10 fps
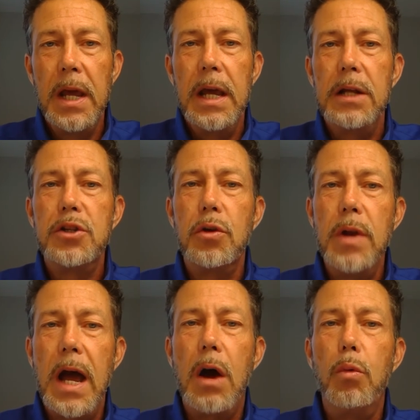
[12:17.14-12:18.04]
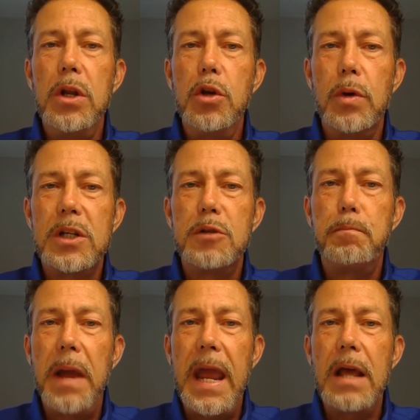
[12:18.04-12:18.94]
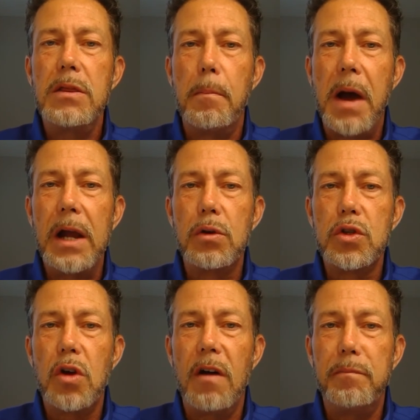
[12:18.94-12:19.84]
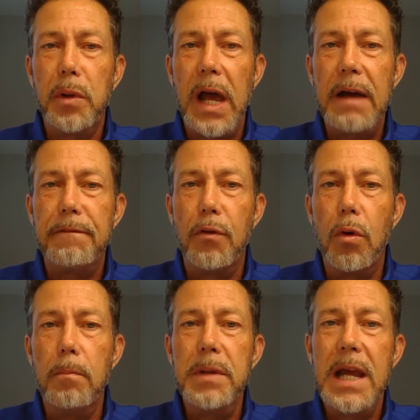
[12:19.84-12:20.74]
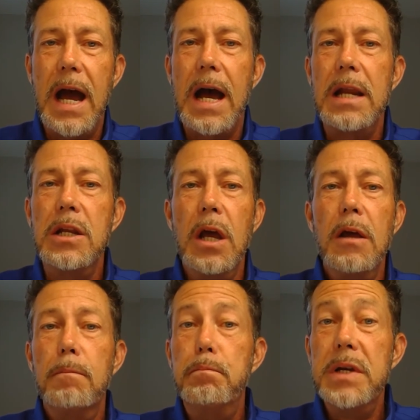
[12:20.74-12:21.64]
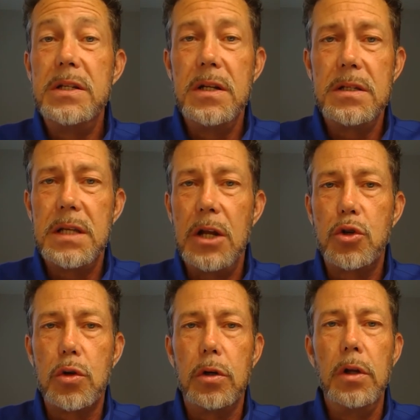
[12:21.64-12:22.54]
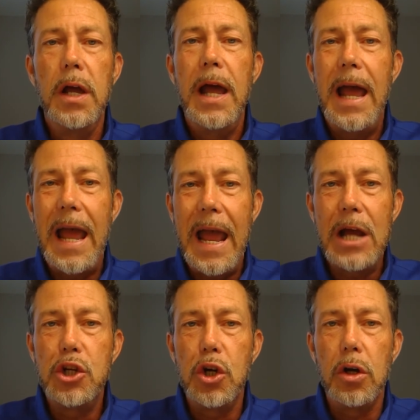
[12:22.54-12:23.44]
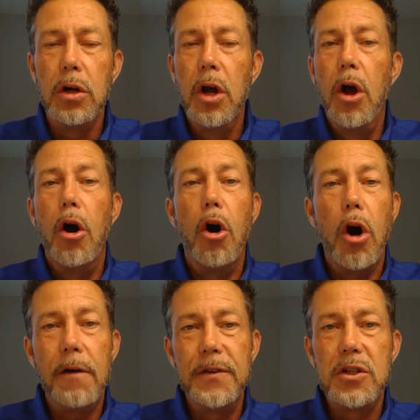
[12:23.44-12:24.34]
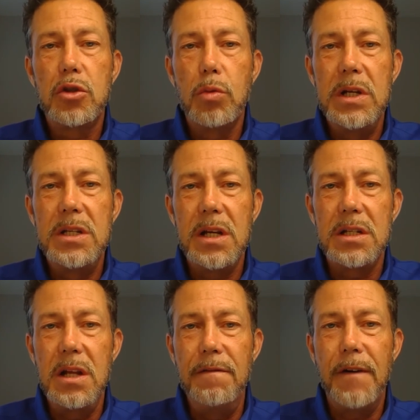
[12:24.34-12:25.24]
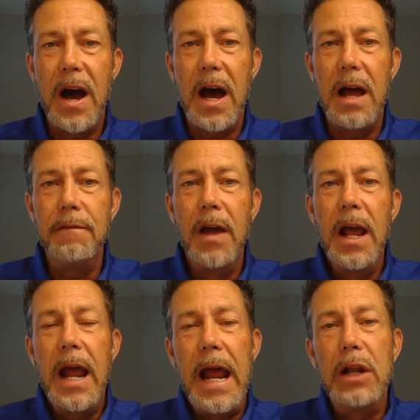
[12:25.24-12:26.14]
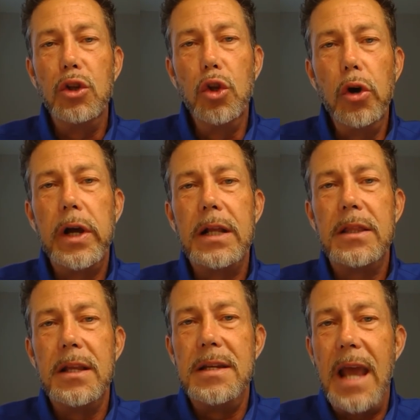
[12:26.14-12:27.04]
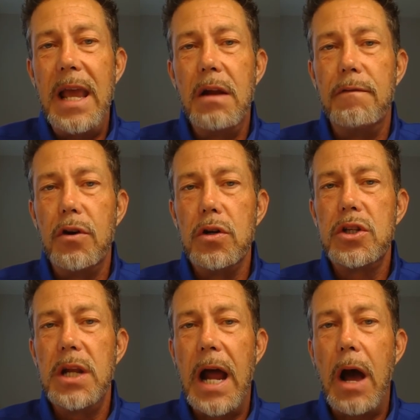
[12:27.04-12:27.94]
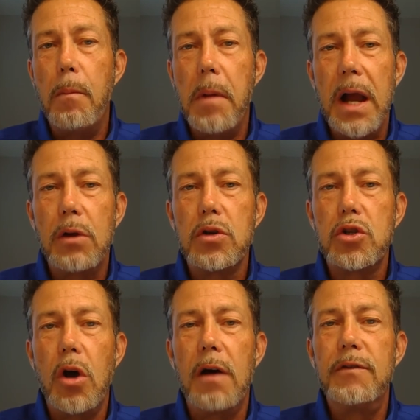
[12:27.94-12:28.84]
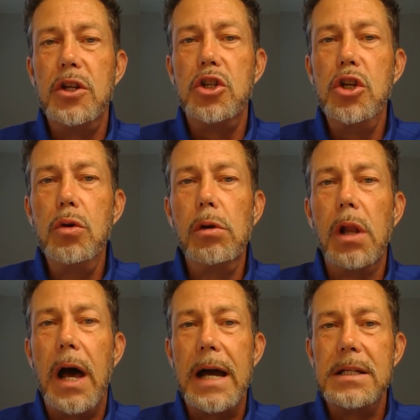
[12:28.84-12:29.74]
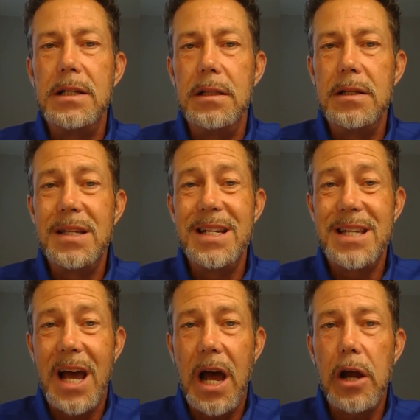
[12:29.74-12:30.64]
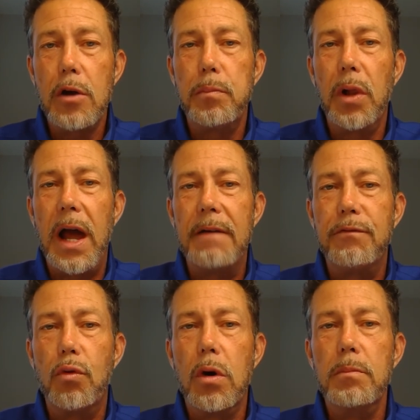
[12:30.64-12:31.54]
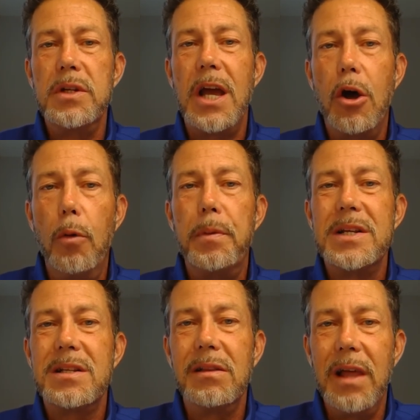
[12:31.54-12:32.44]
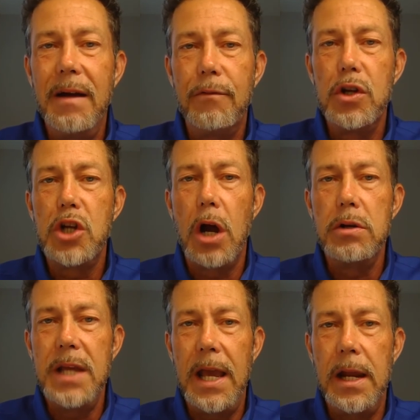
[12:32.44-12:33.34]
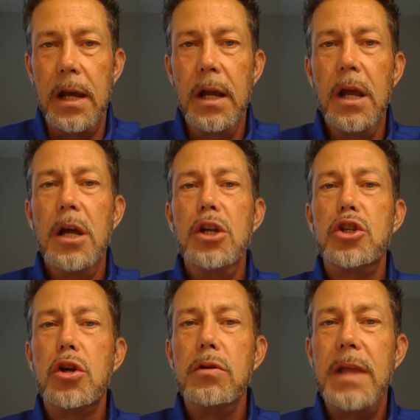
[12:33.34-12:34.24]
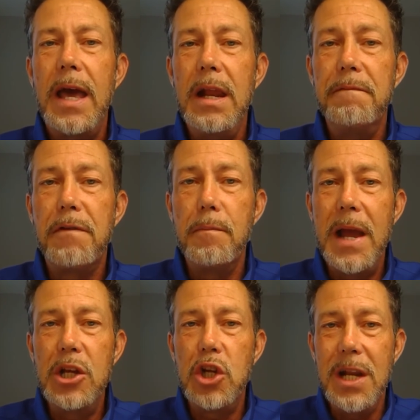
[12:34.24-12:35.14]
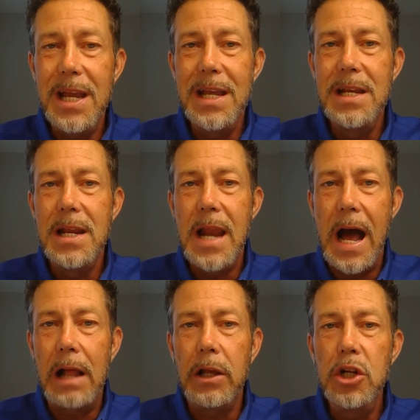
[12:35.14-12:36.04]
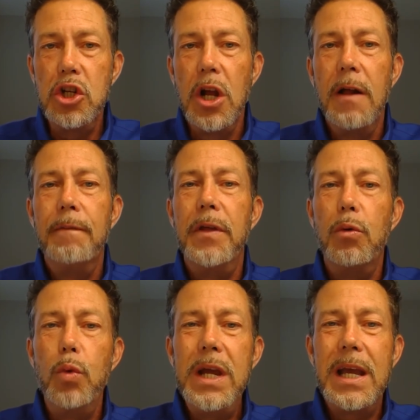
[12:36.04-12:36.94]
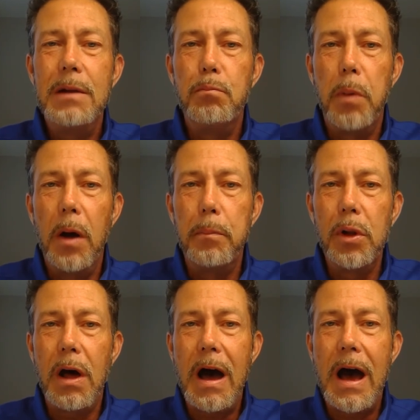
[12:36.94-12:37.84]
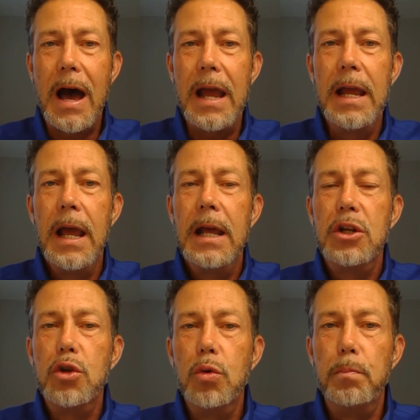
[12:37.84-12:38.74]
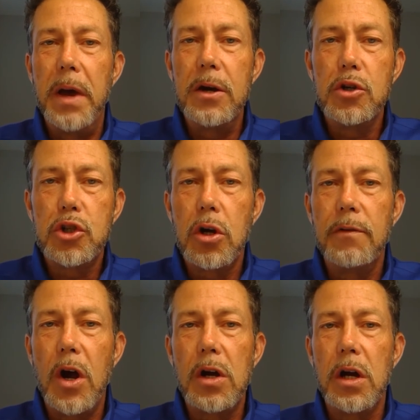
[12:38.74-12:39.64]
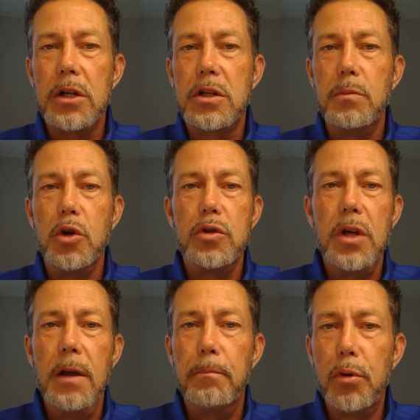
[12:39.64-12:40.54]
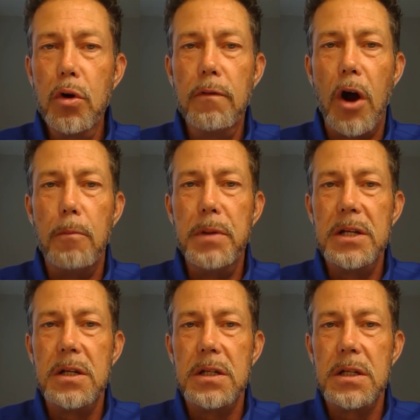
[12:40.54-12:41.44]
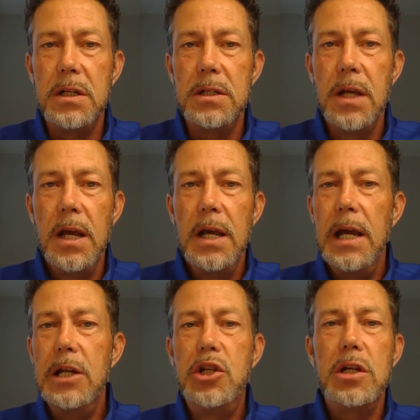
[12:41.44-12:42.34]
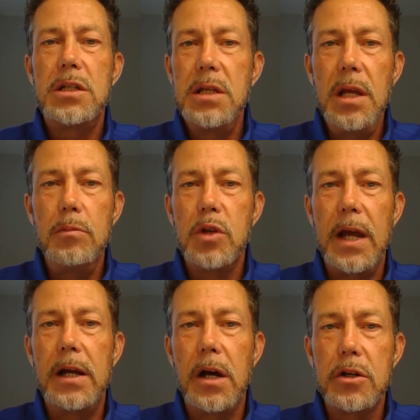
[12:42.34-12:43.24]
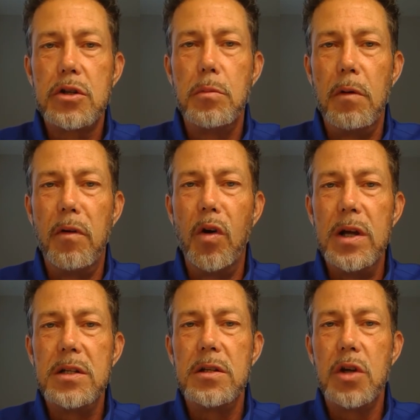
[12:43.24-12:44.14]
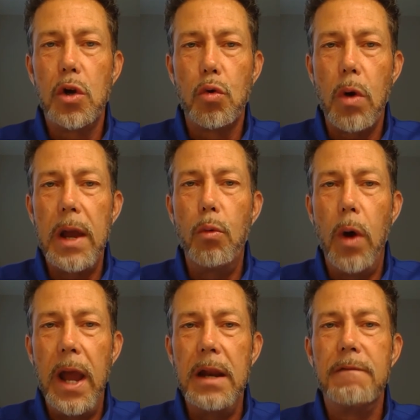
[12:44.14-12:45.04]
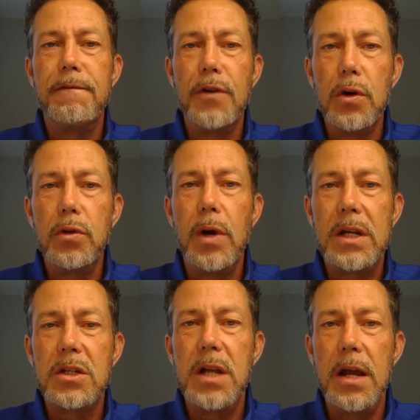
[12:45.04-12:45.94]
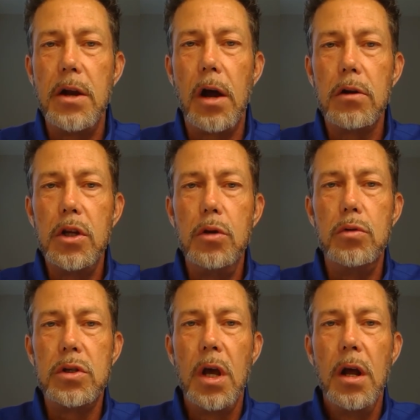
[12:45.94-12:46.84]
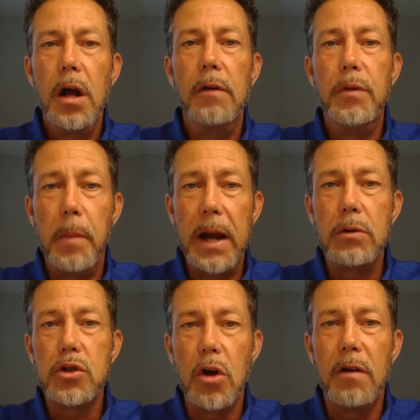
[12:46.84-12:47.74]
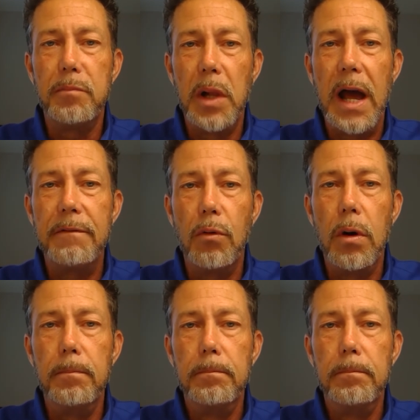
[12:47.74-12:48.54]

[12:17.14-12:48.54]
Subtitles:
And so now when you expand the Microsoft platform beyond Business Central, Azure, Office 365, and look at the Dataverse and how Microsoft is utilizing this entire platform to help us leverage our data, turn that information into knowledge that we can apply to better serve our customers, improve our businesses. It just seems like Customer Voice is a great way to further extend our use of the Microsoft platform.